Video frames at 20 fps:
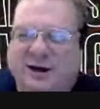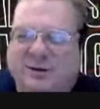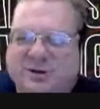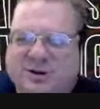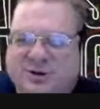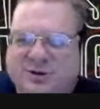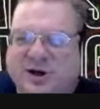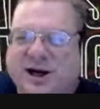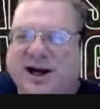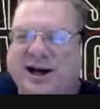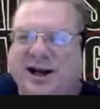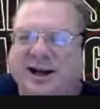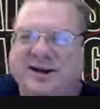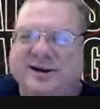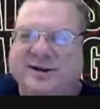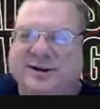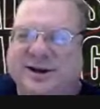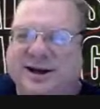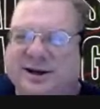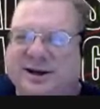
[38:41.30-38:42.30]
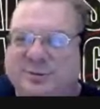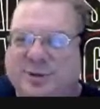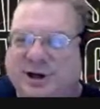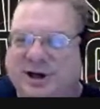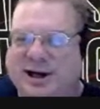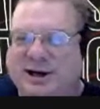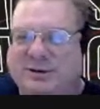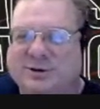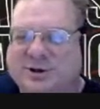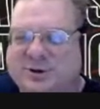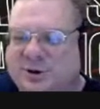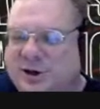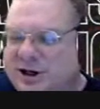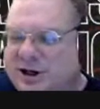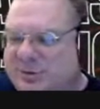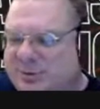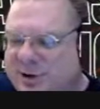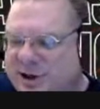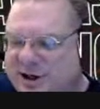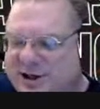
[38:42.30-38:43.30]
trading, but I was
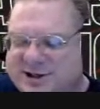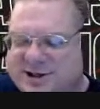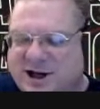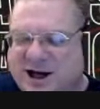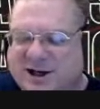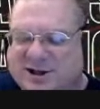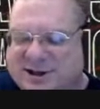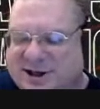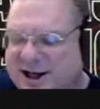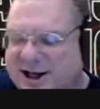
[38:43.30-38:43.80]
trading penny stocks, and I